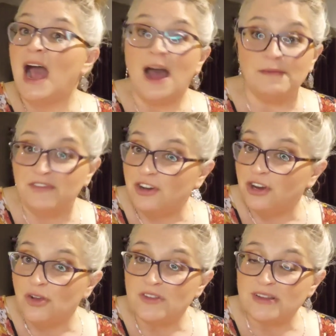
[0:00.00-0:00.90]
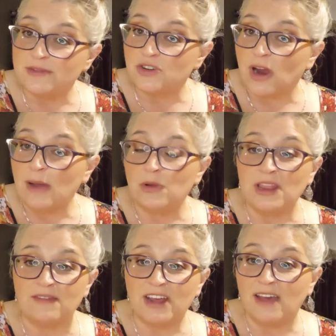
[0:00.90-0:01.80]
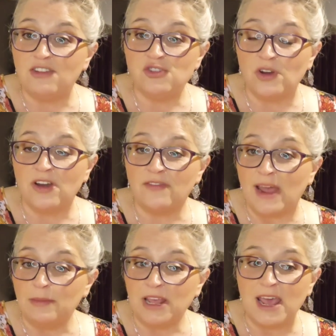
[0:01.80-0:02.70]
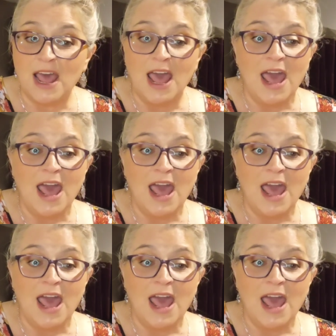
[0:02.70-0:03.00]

Uh, if you're new, subscribe. We'd love to have you join our family.